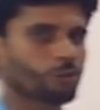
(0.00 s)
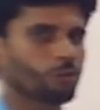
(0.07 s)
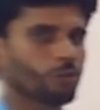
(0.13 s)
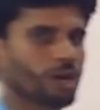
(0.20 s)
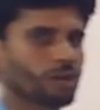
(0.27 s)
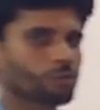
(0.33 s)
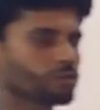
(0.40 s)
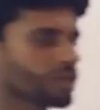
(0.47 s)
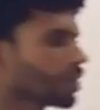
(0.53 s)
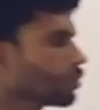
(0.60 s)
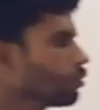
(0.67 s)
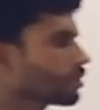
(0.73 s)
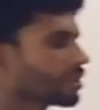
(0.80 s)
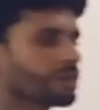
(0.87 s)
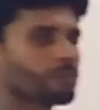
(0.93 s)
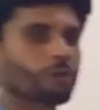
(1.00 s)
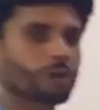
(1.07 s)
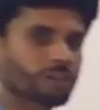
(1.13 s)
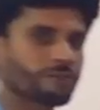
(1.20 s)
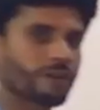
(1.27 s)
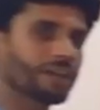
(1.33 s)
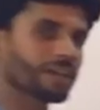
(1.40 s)
what do? They
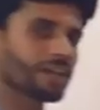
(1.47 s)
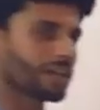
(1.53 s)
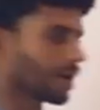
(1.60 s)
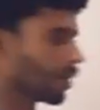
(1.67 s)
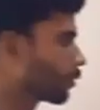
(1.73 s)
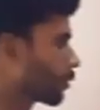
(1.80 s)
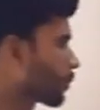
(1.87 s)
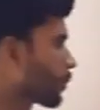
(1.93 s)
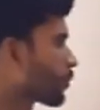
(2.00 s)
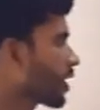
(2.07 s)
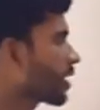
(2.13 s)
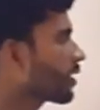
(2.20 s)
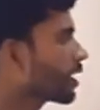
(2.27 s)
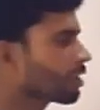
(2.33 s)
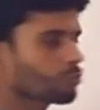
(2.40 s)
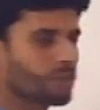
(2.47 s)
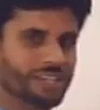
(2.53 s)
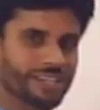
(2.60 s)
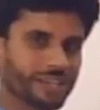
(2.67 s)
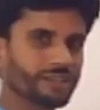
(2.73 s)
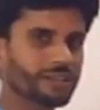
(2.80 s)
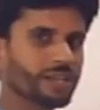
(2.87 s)
modify a noun, and that is why
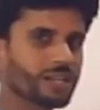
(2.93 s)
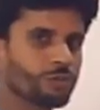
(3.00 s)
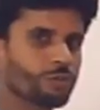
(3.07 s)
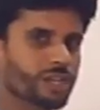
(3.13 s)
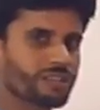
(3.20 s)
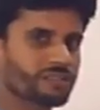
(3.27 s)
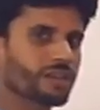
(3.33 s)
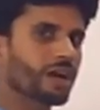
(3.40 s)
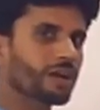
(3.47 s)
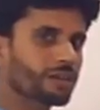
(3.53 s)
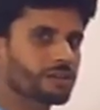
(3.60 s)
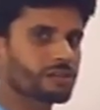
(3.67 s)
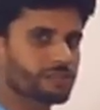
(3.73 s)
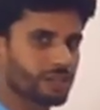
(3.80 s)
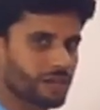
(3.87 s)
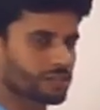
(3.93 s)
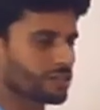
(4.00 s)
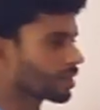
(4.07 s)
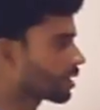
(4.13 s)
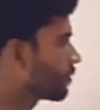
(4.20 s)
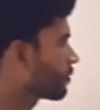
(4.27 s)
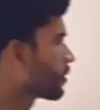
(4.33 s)
technically we can say articles are
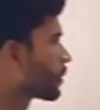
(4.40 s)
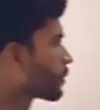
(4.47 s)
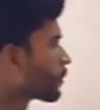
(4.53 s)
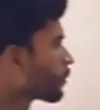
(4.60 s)
adjectives.